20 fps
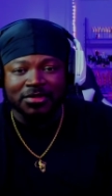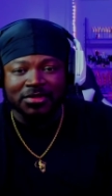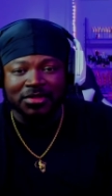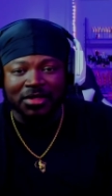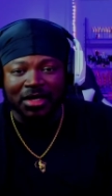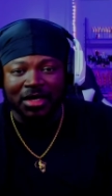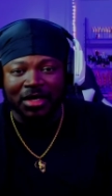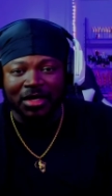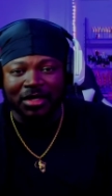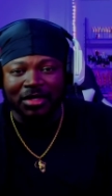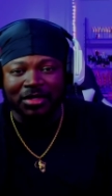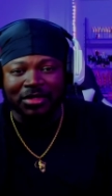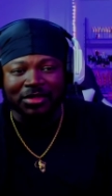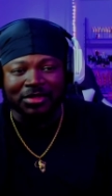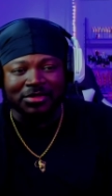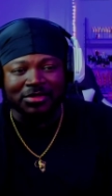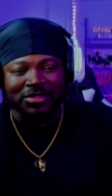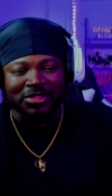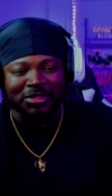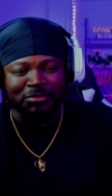and it
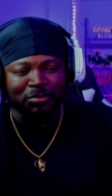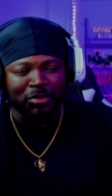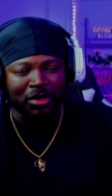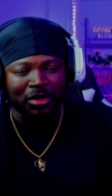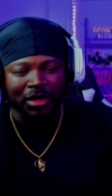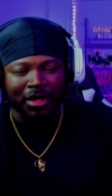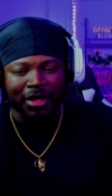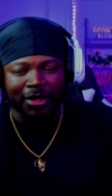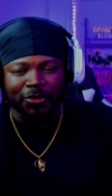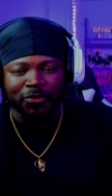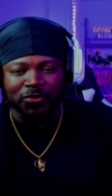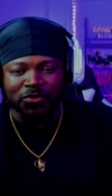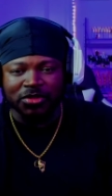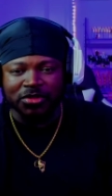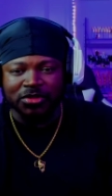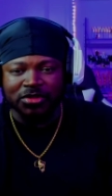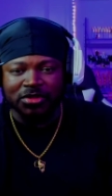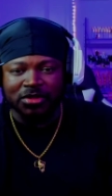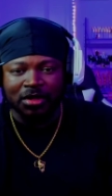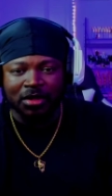doesn't smell like you
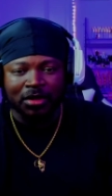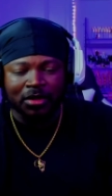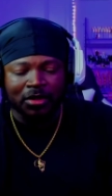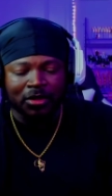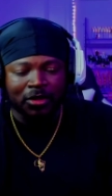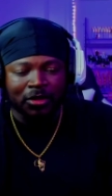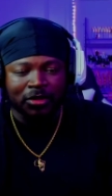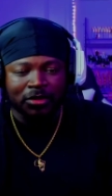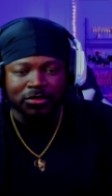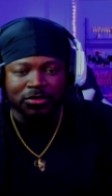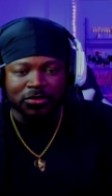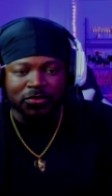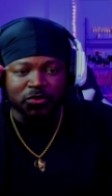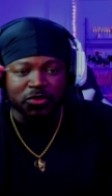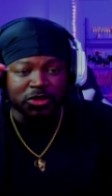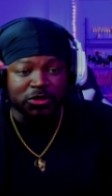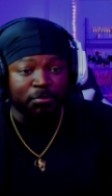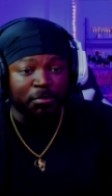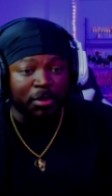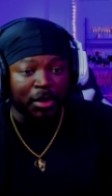
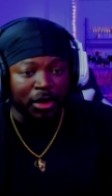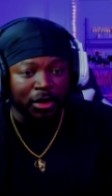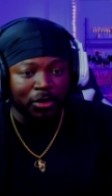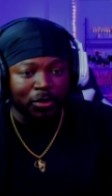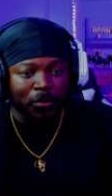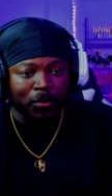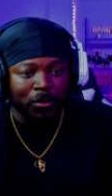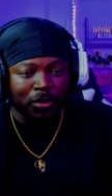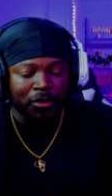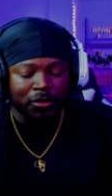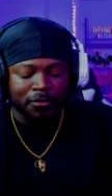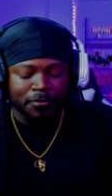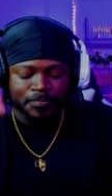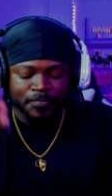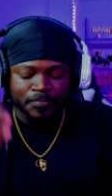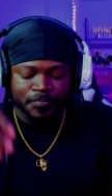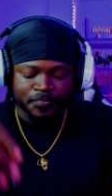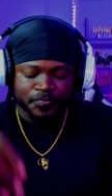just burn one.